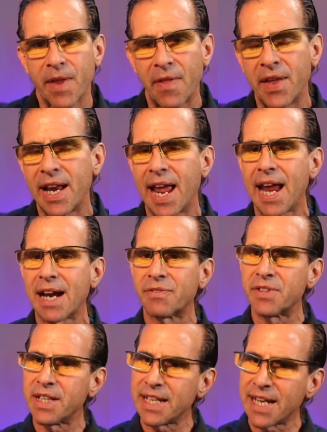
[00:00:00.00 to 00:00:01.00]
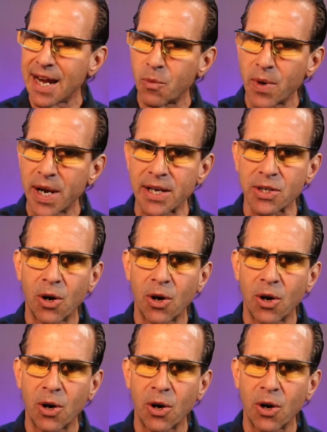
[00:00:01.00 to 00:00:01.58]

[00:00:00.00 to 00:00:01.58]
And then after the 8 weeks,